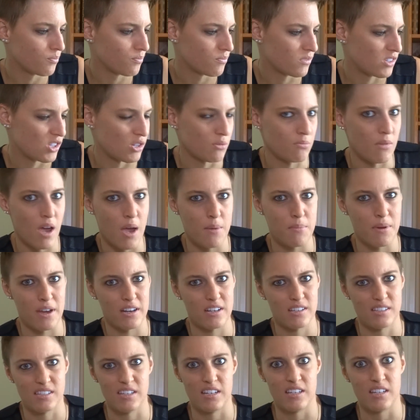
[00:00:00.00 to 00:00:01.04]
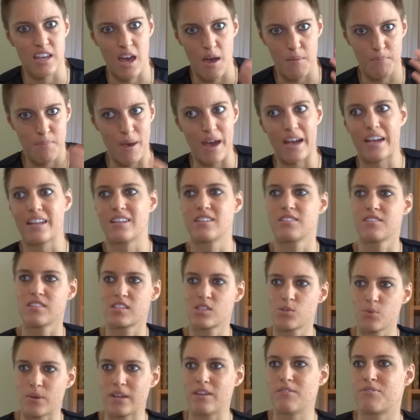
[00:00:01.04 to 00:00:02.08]
so maybe I just need to get back into the
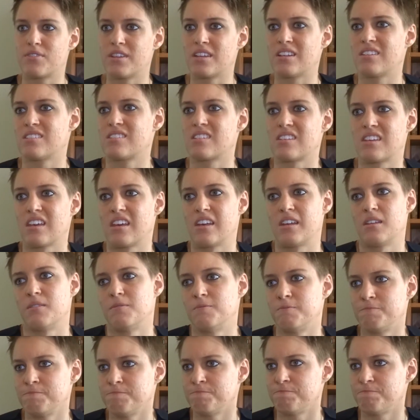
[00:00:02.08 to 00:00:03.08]
swing of things again.